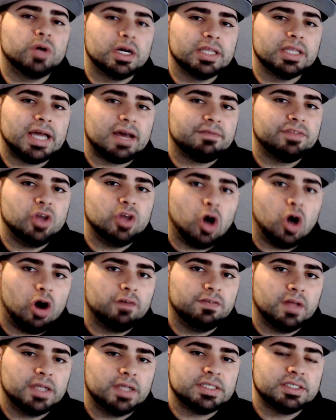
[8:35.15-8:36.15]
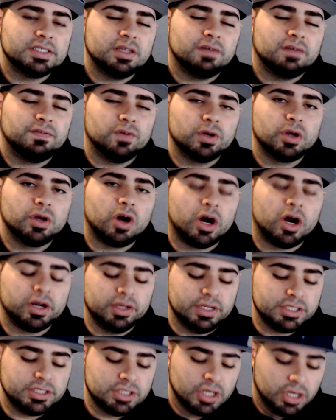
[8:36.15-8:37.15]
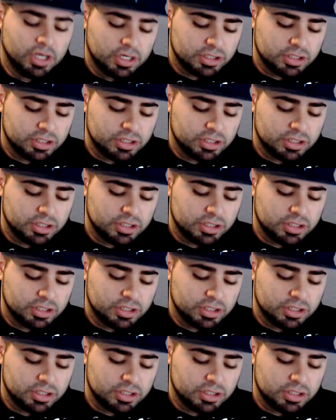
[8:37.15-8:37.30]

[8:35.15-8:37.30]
a lot of the offline stuff regardless.